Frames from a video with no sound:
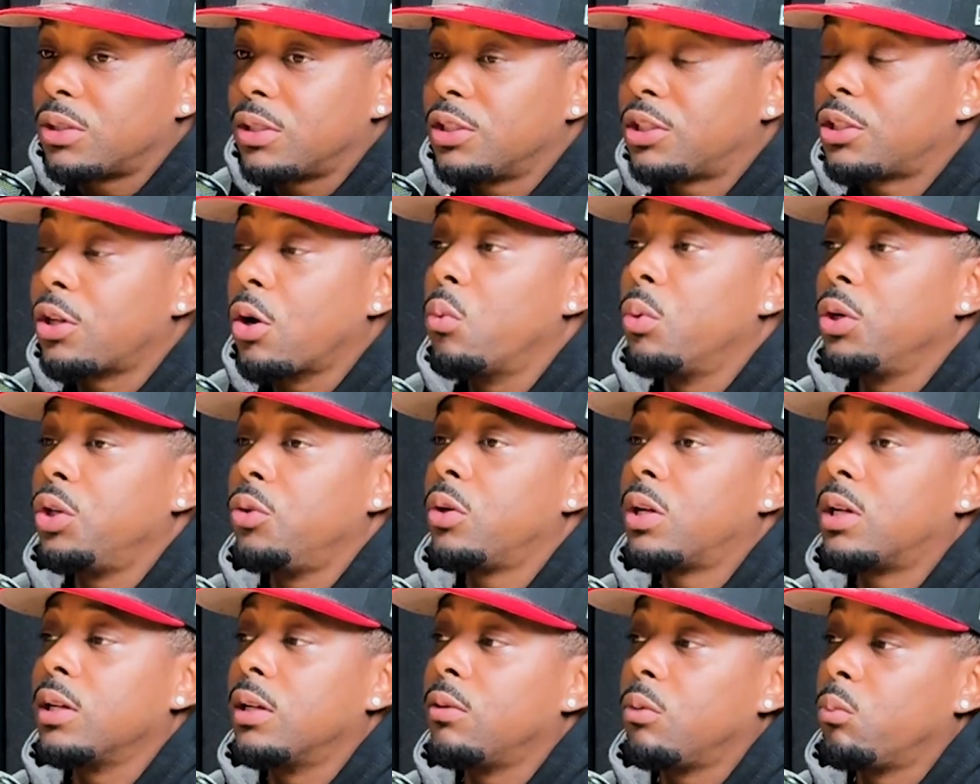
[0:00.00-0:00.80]
So when
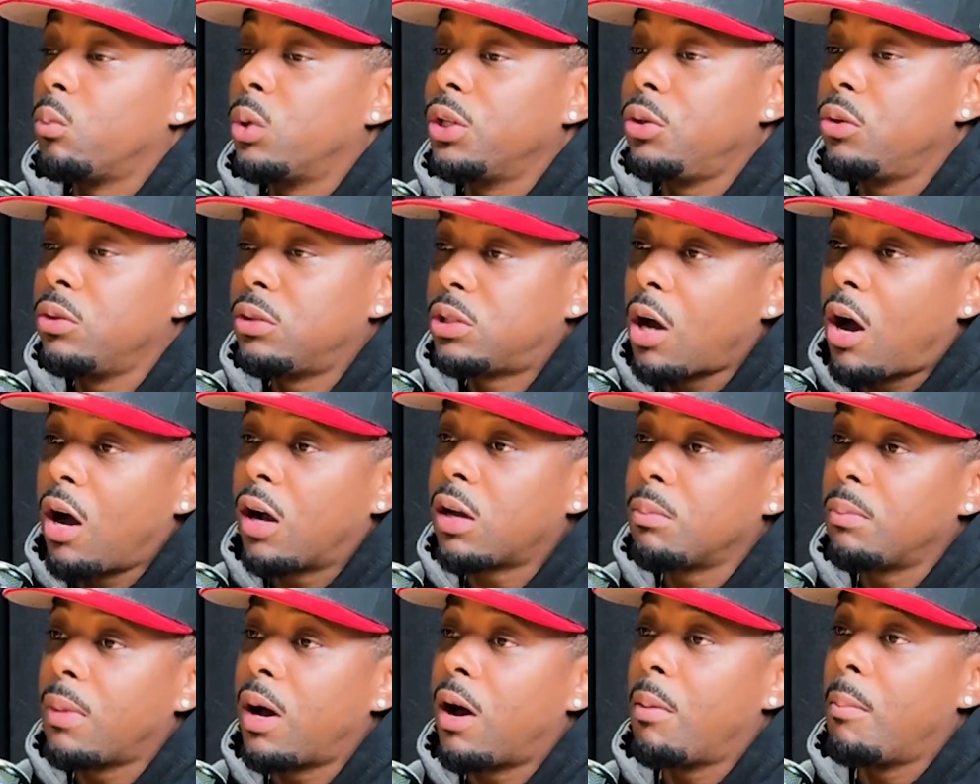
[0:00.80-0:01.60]
you're
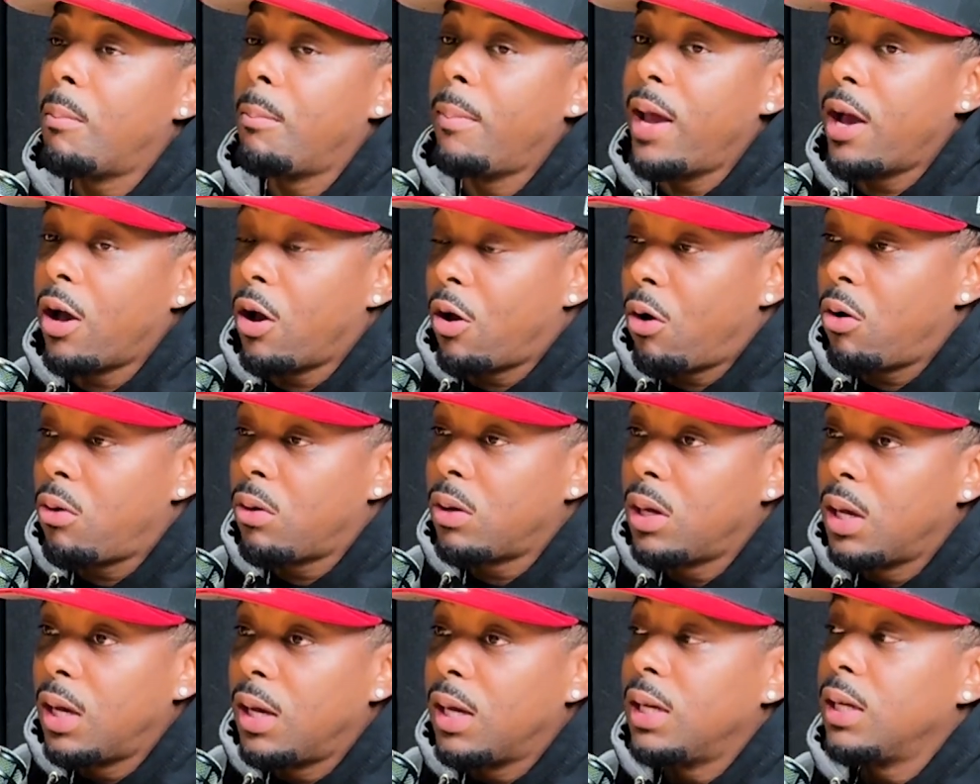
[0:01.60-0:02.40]
talking about Mel,
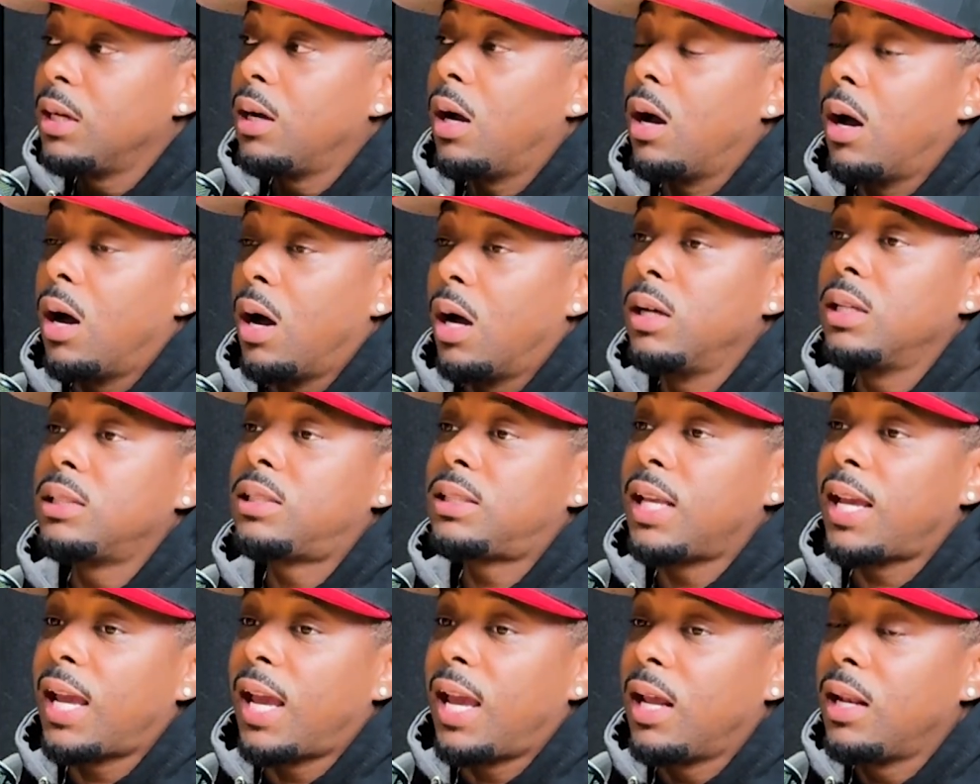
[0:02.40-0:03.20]

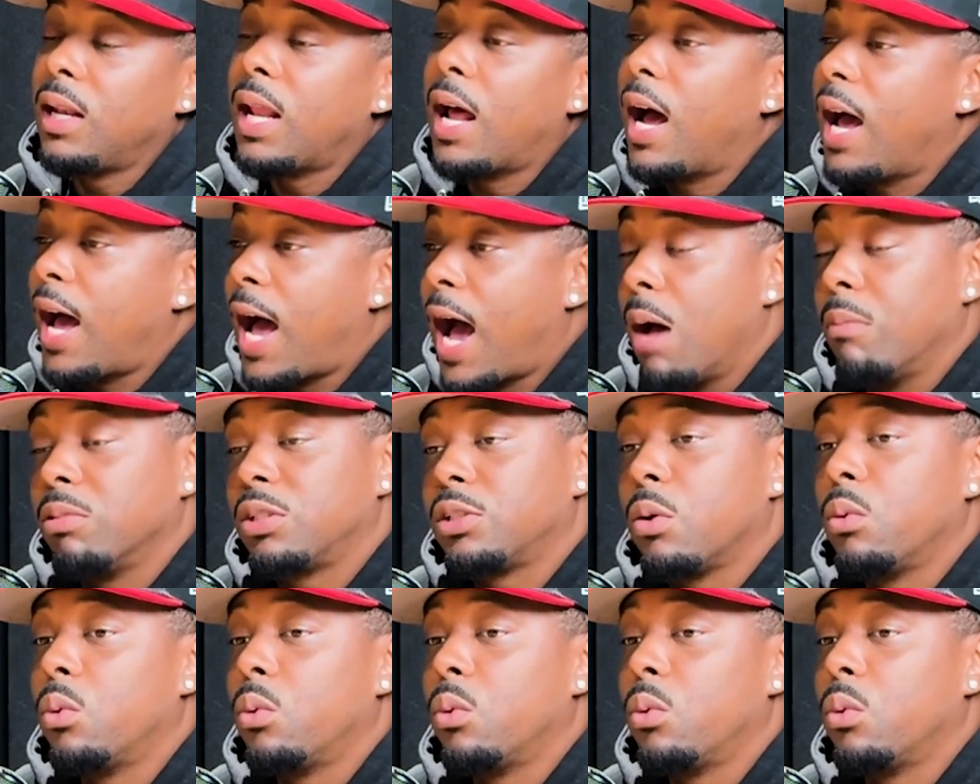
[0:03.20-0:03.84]
understand I'm someone